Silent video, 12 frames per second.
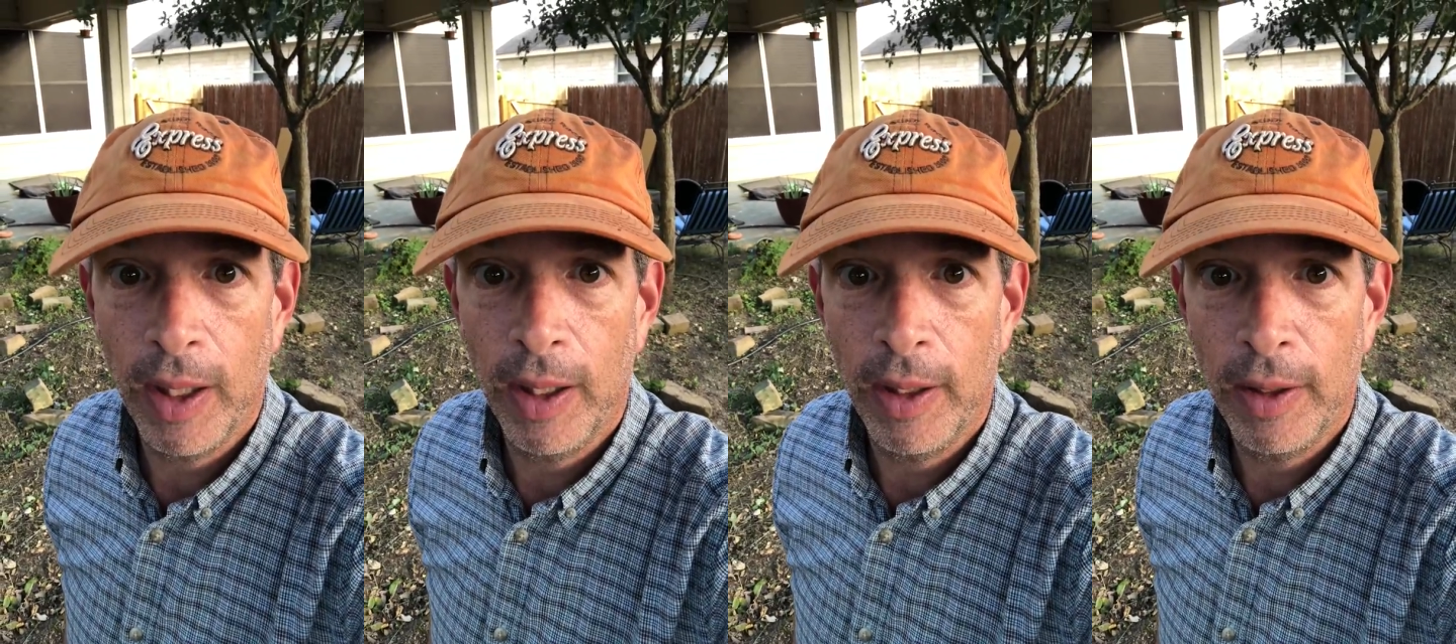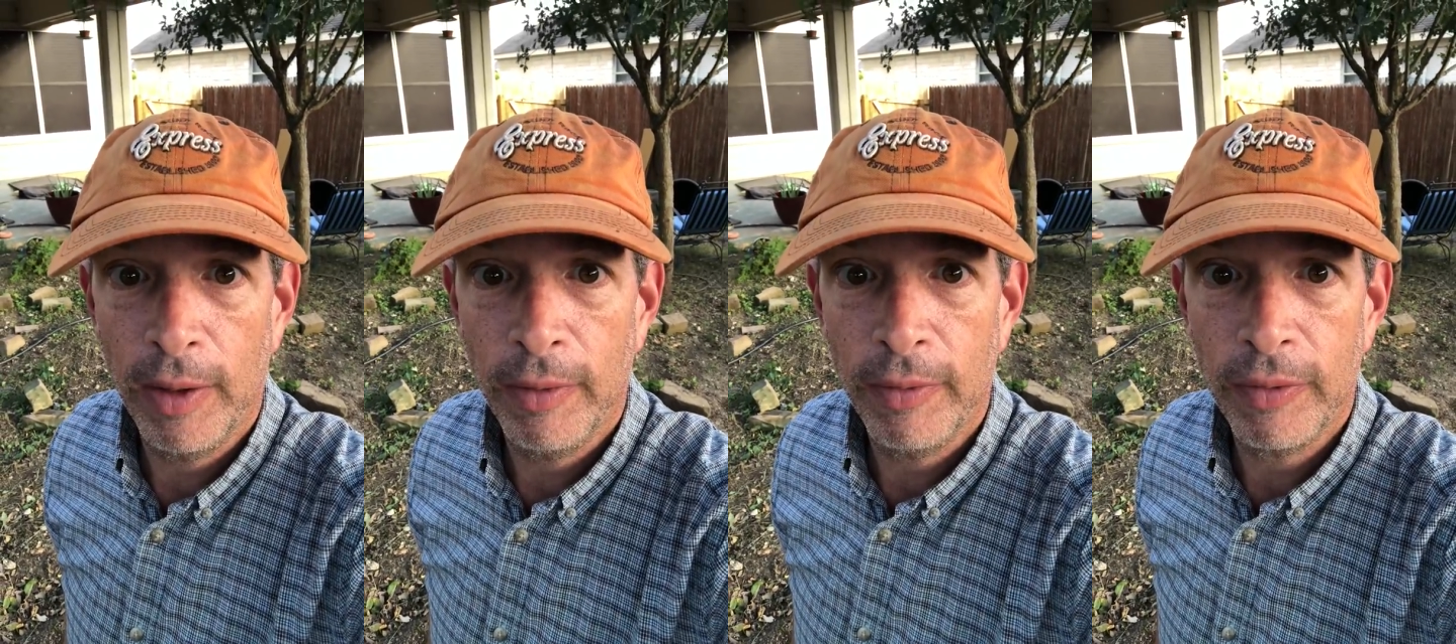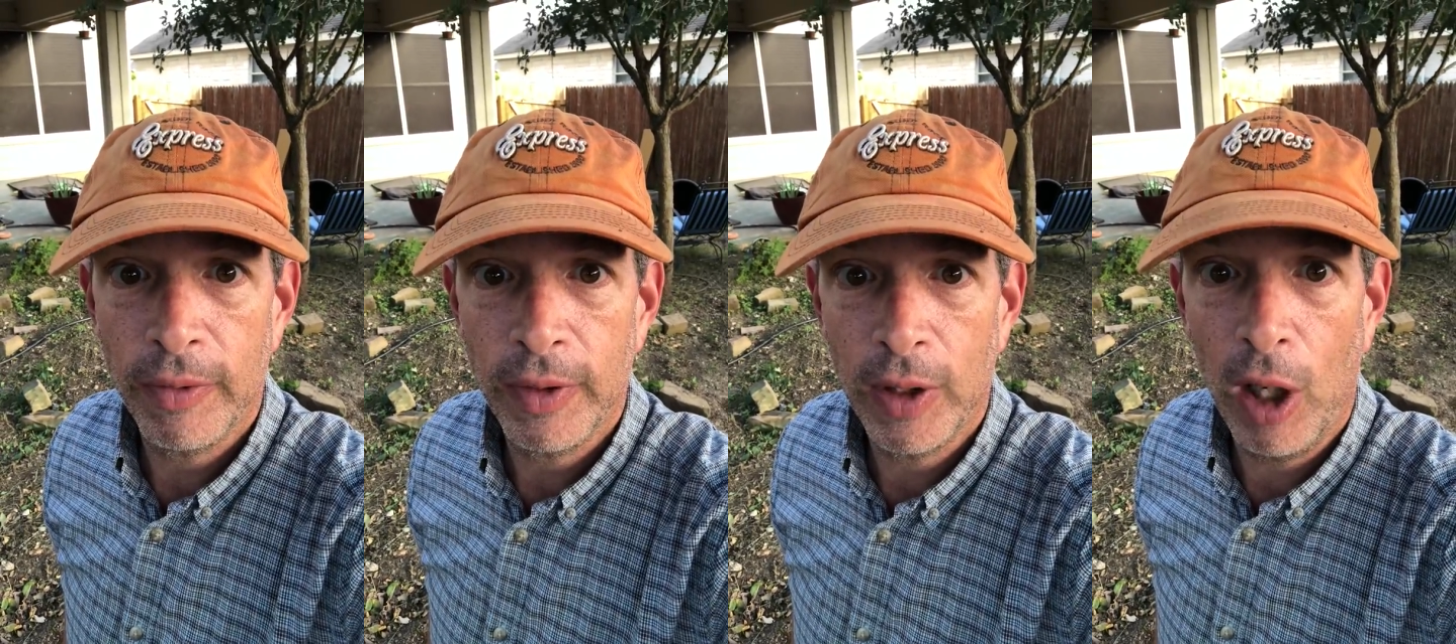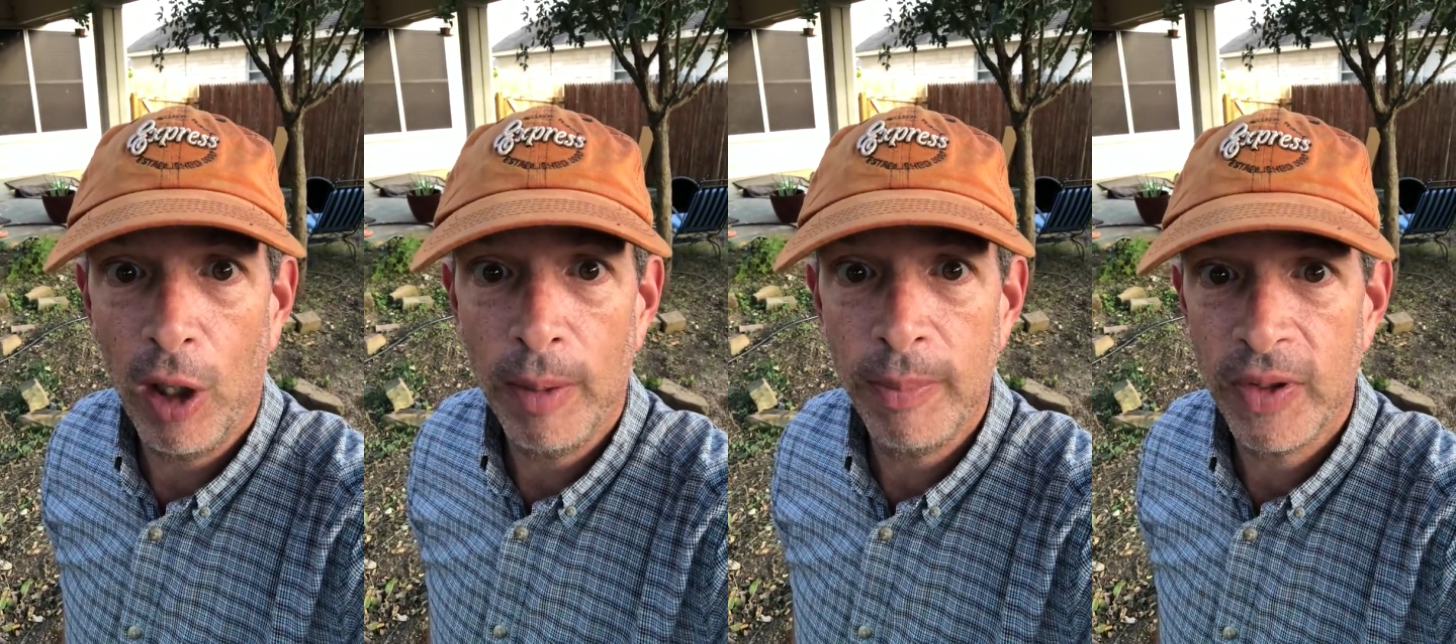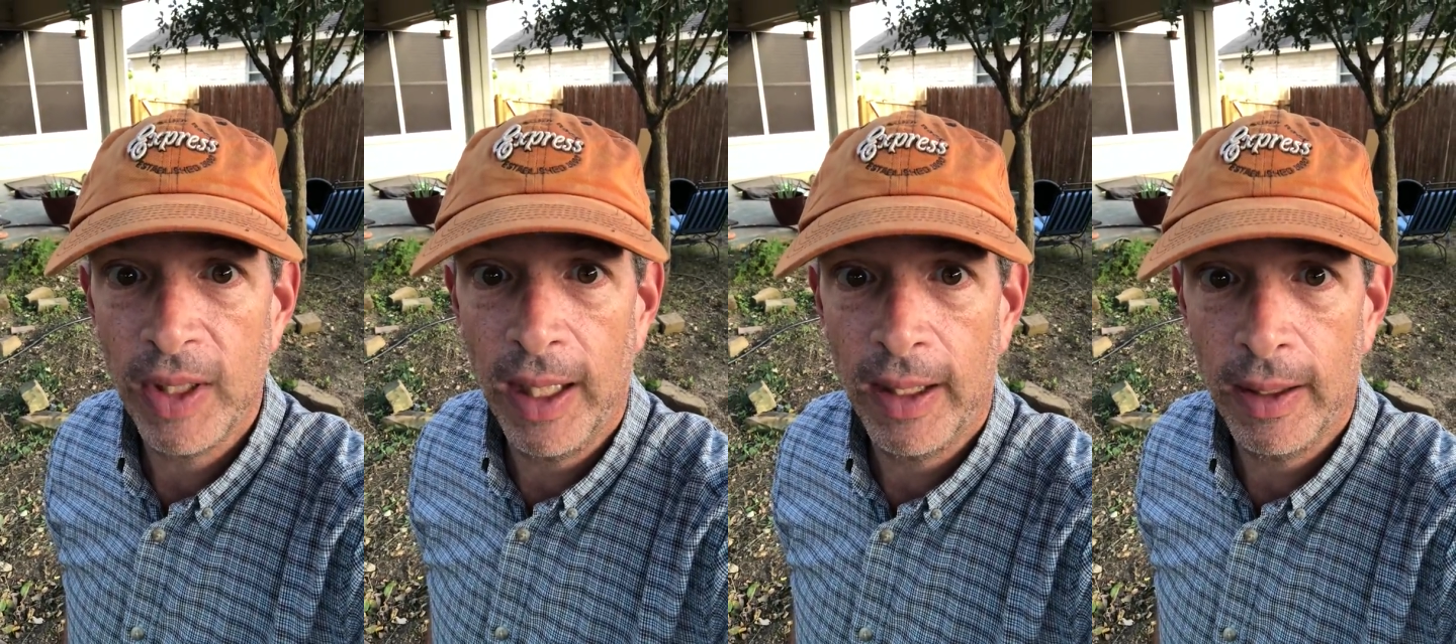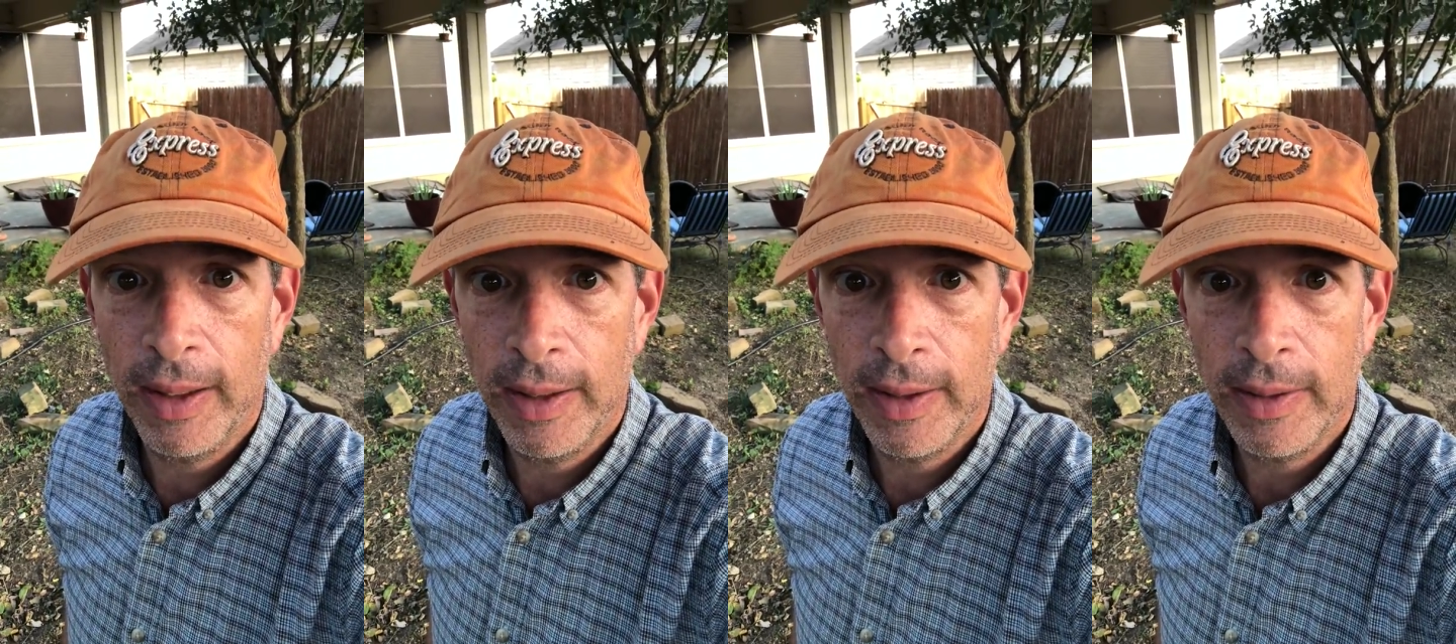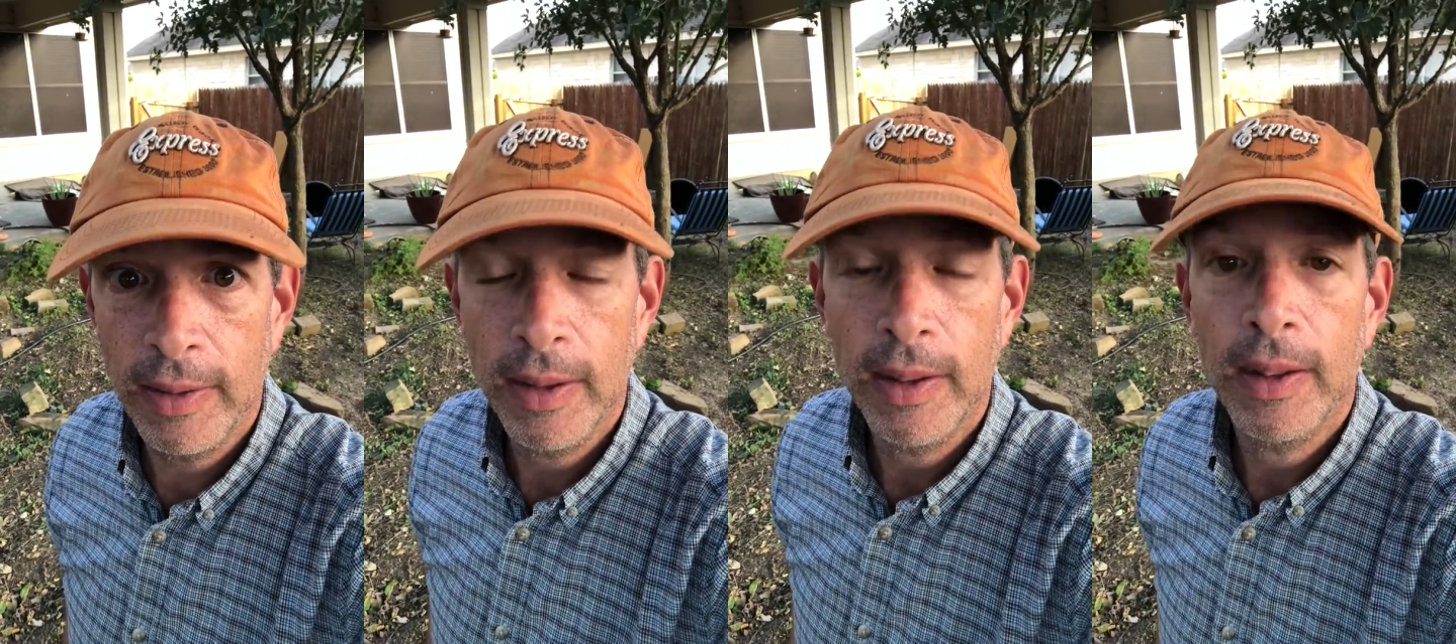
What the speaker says: of carb cycling,